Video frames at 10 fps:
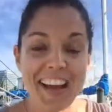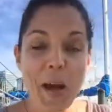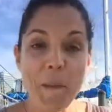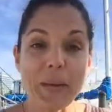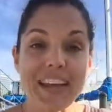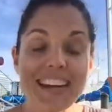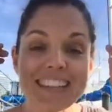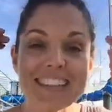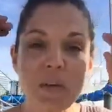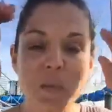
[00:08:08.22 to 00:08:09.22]
Because
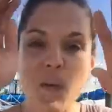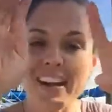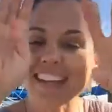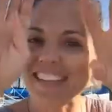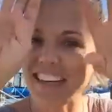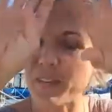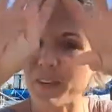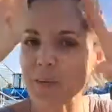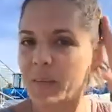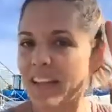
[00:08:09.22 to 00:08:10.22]
what it did
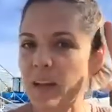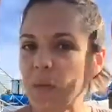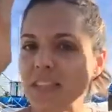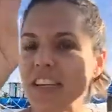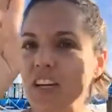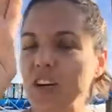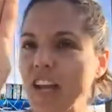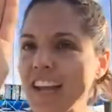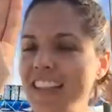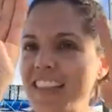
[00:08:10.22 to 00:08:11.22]
for me was it
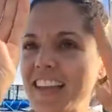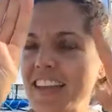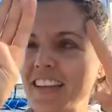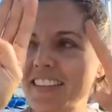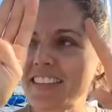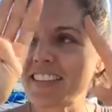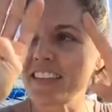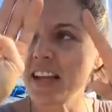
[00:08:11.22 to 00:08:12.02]
created this